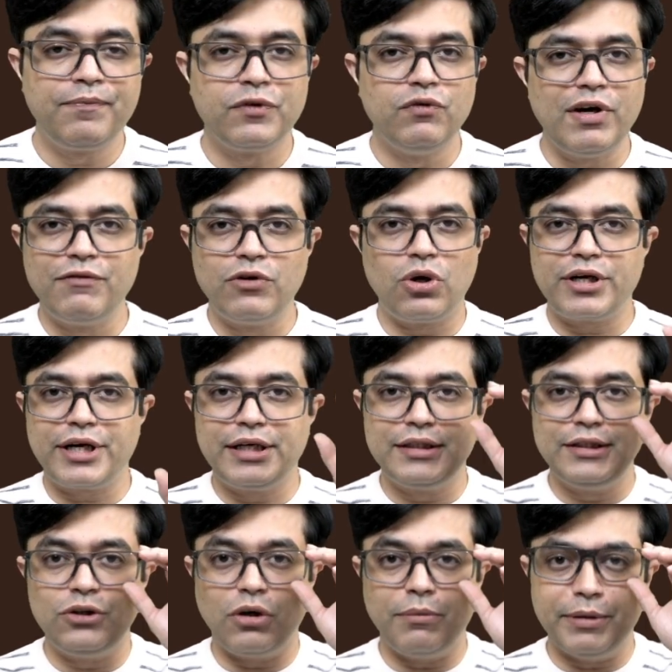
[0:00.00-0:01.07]
We have not read
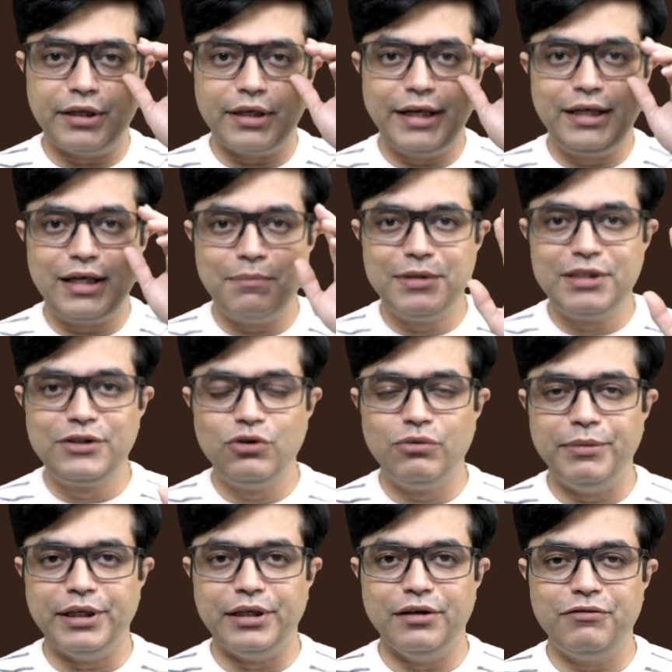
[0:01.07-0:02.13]
the topic, right? I'm
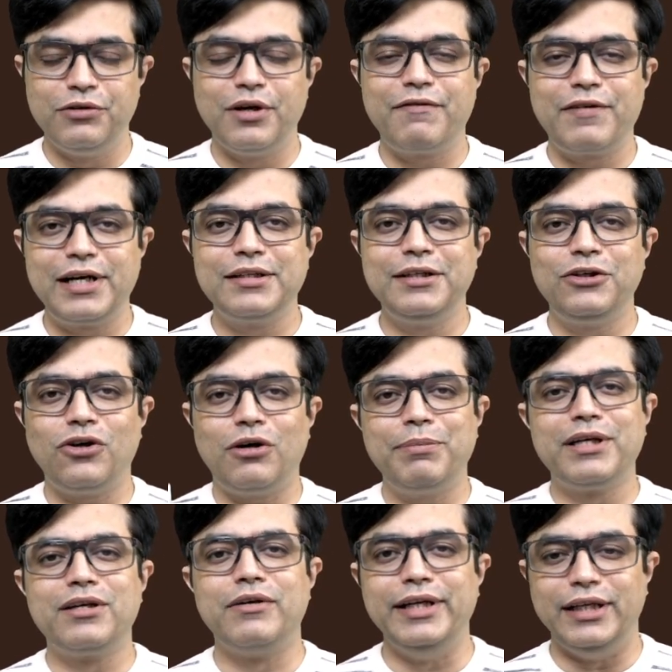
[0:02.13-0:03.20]
assuming. If you have read the
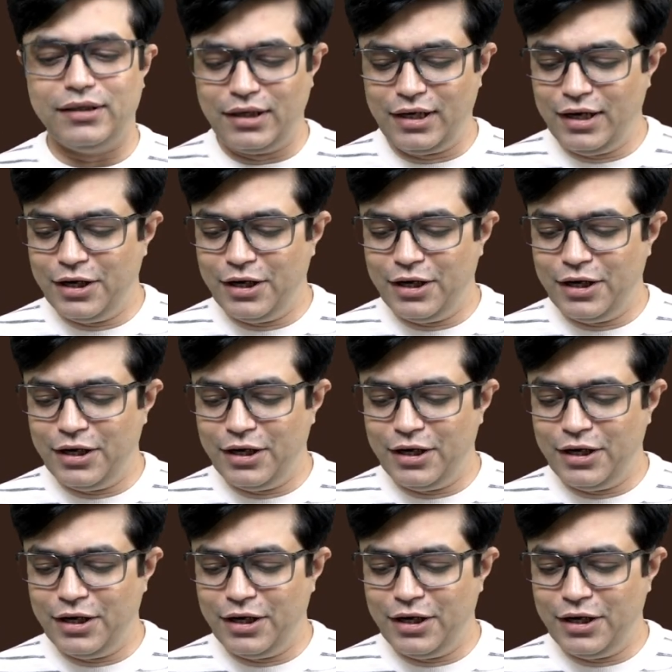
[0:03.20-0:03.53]
topic, great.